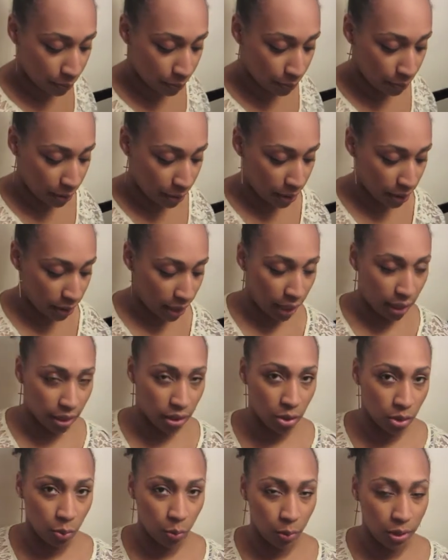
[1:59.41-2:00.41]
being that
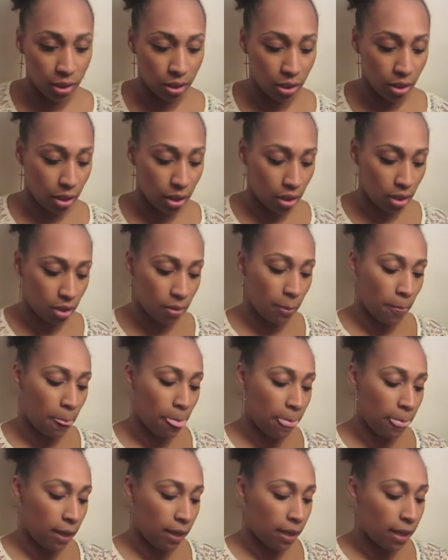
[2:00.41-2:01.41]
it's winter,
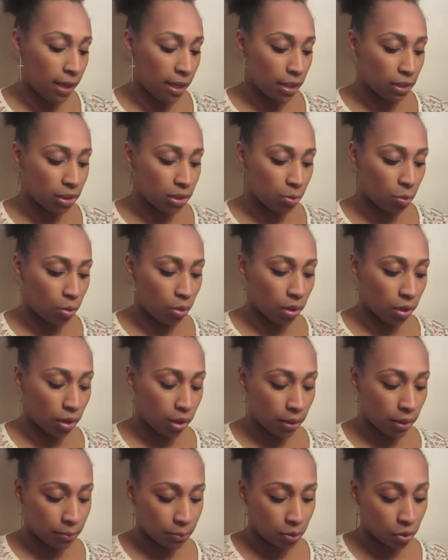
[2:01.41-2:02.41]
it's more
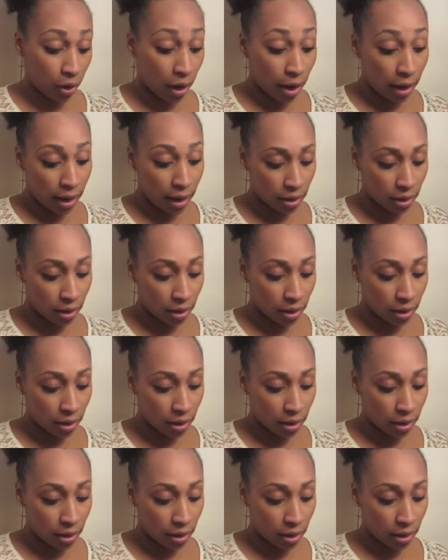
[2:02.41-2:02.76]
dry